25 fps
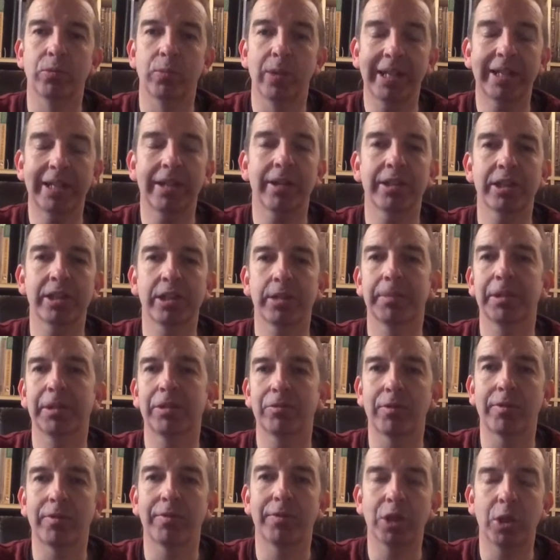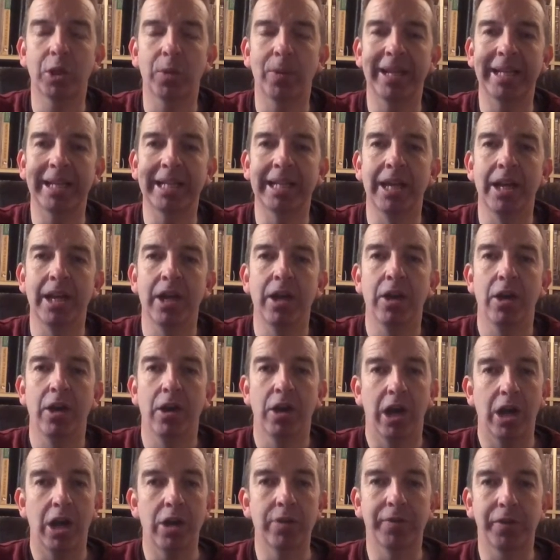we're going to be reviewing
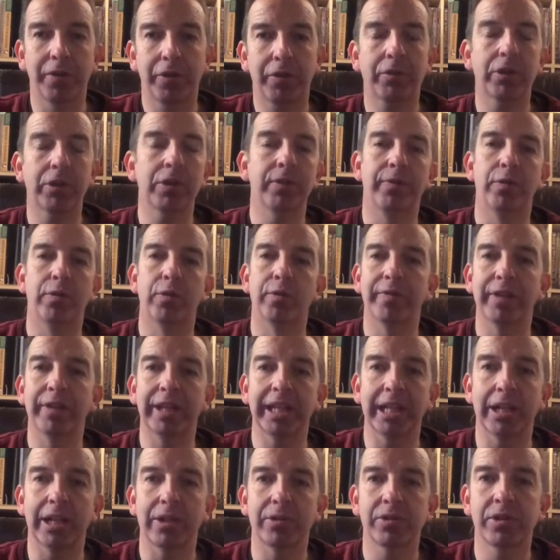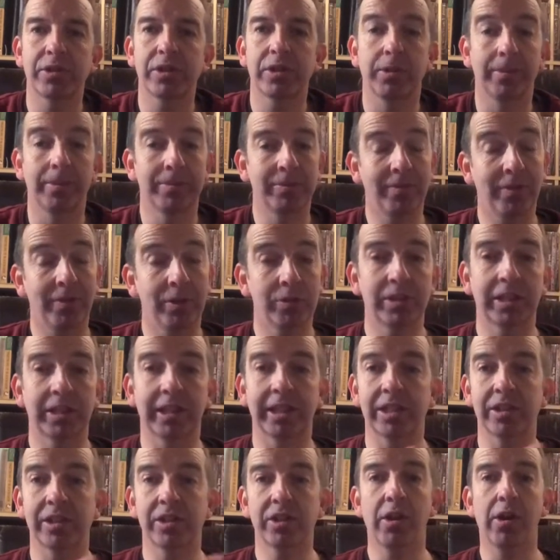over 3 or 4 videos, so I'm devoting
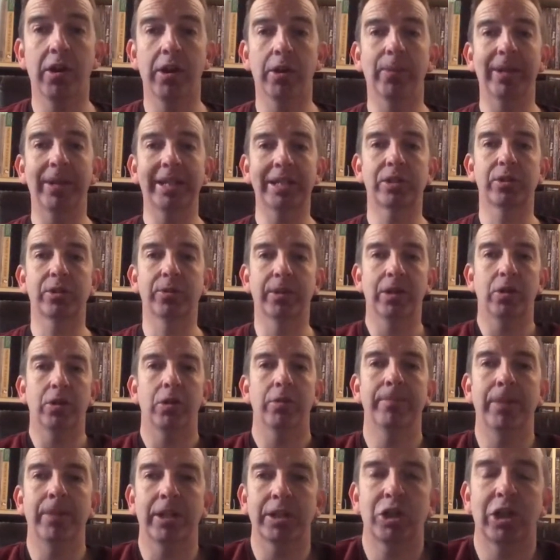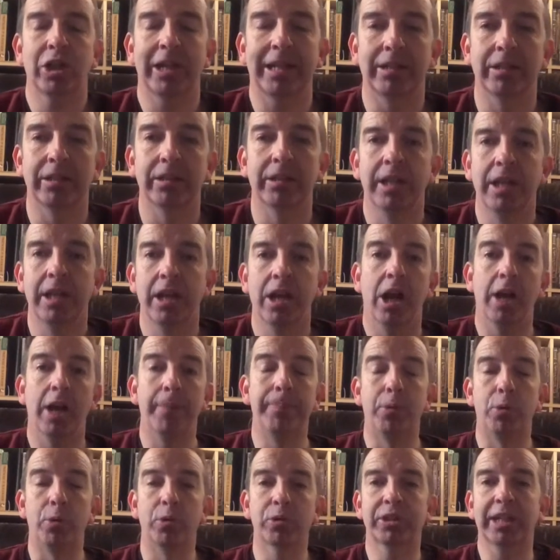the entire week to it on my channel, a
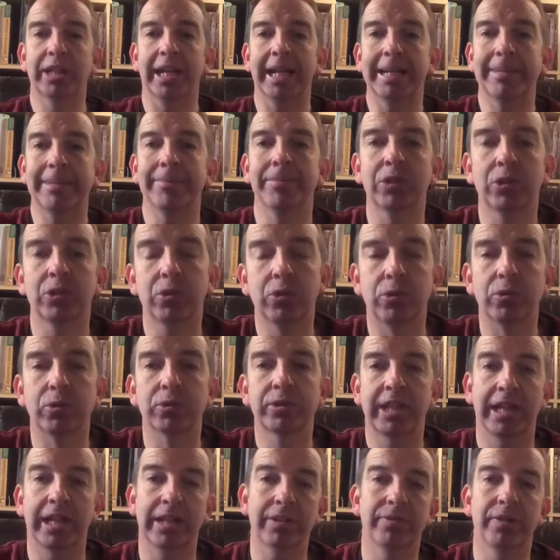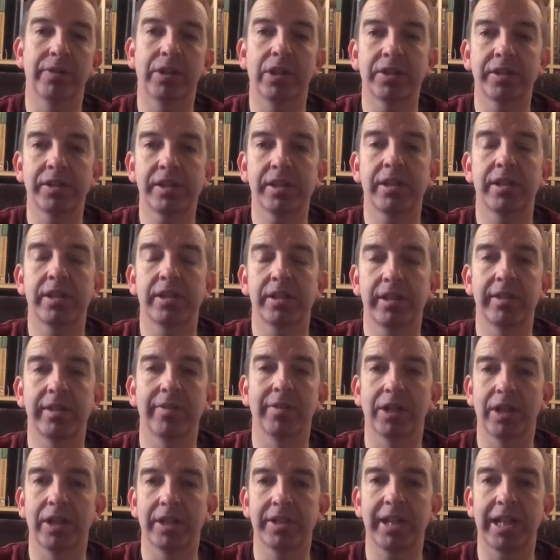board game called Advanced
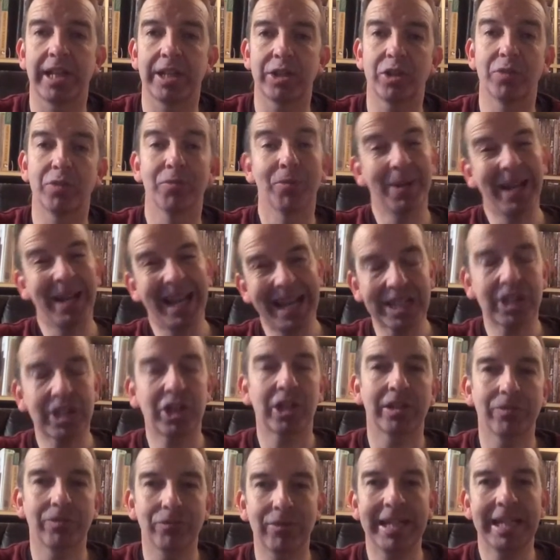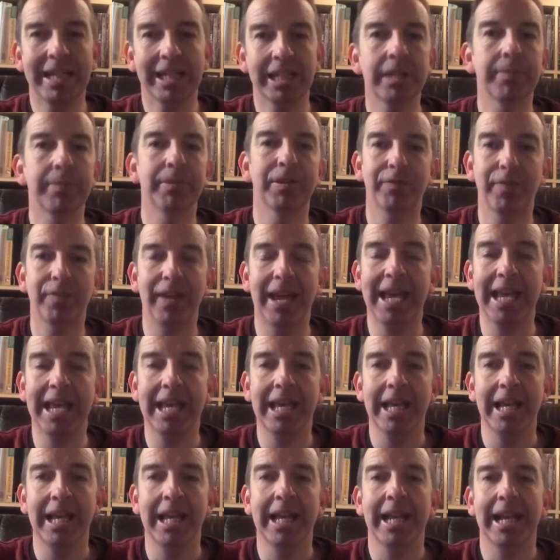Civilization. Well, actually, really, to be fair,
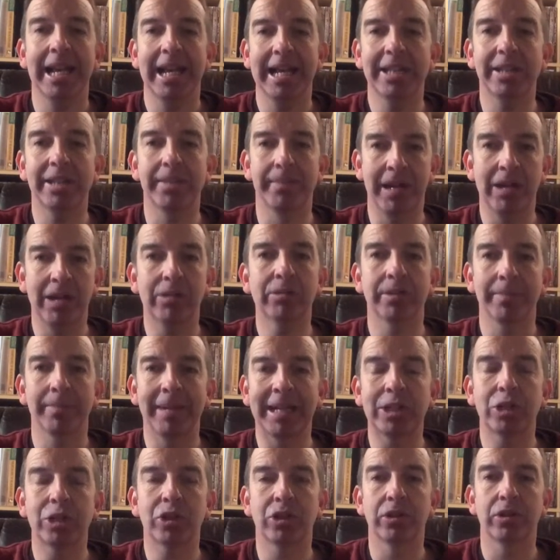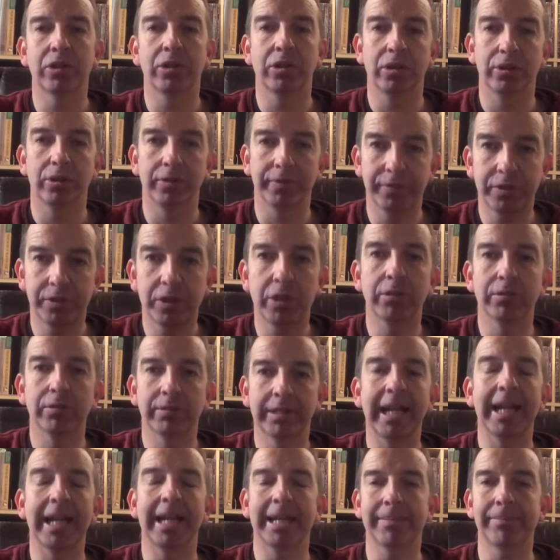it's an amalgamation of 2
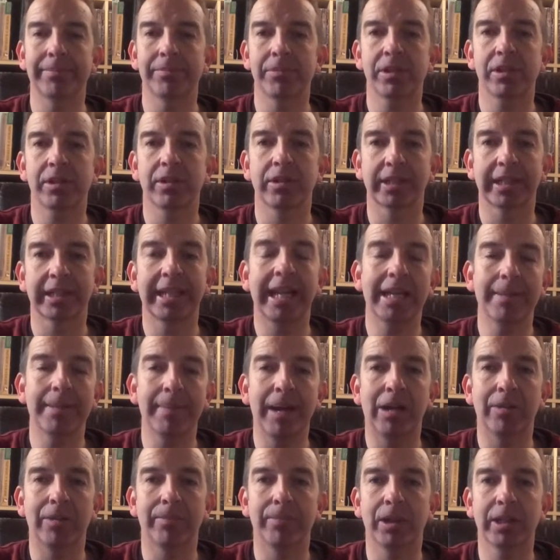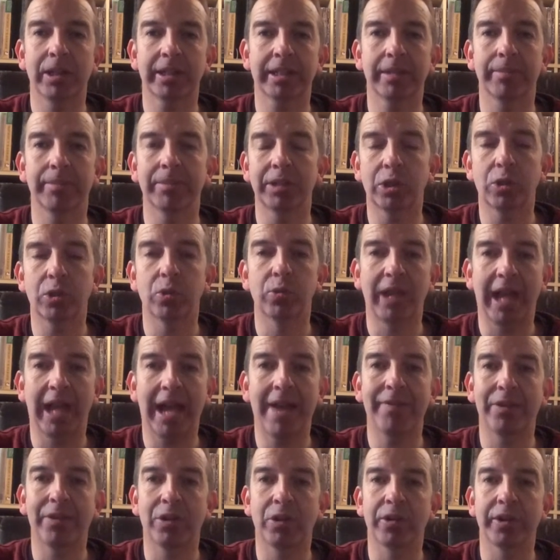games that came out by a company called
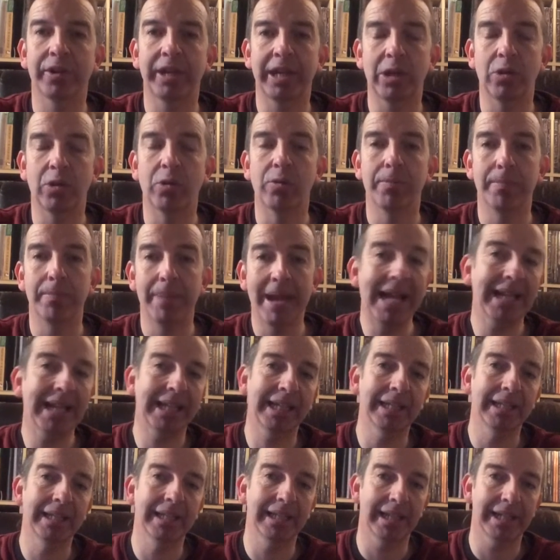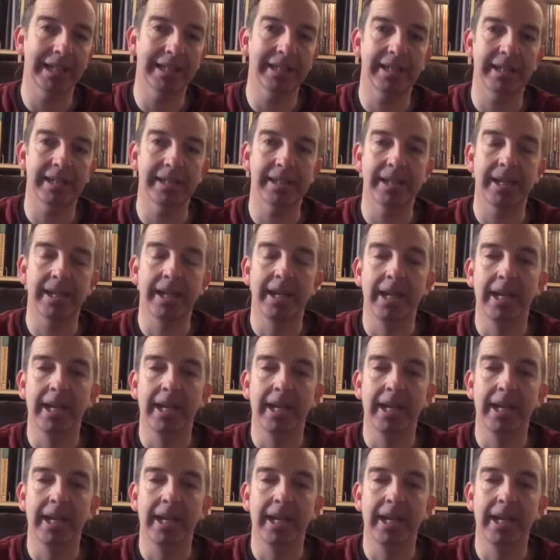Avalon Hill back in the 80s.